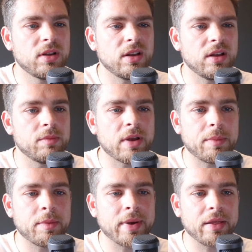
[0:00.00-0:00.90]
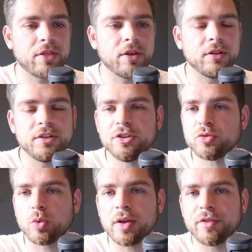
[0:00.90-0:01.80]
uh, maybe about 30,
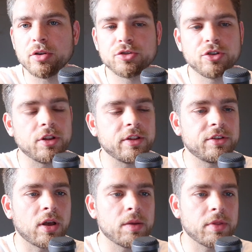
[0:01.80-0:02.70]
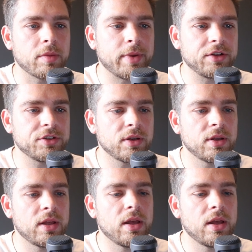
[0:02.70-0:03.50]
just whatever looks good at the time on the picture.